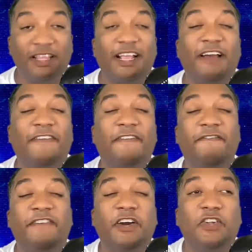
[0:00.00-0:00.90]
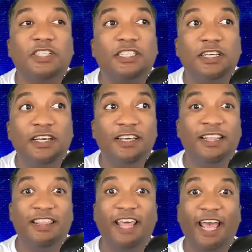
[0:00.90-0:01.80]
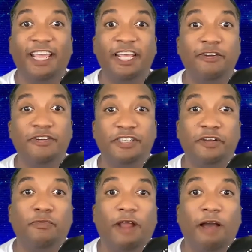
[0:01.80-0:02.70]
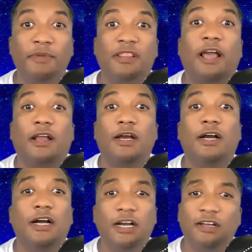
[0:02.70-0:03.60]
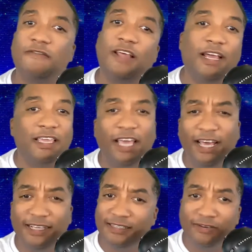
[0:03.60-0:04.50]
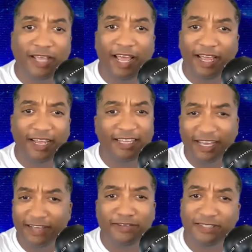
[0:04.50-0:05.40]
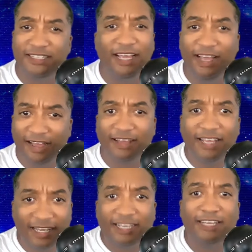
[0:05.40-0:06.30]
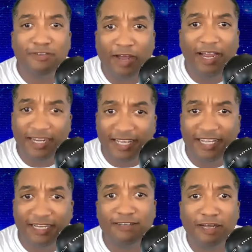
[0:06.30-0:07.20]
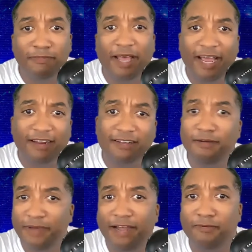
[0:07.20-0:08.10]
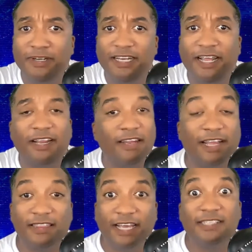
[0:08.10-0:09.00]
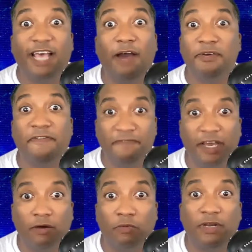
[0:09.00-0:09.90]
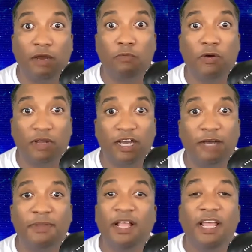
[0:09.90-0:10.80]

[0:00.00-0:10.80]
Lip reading: Like I felt that energy around me like a hug of like, yeah, it's okay. Yeah. Try it again. Come back one day. Like that's how it felt when I woke up.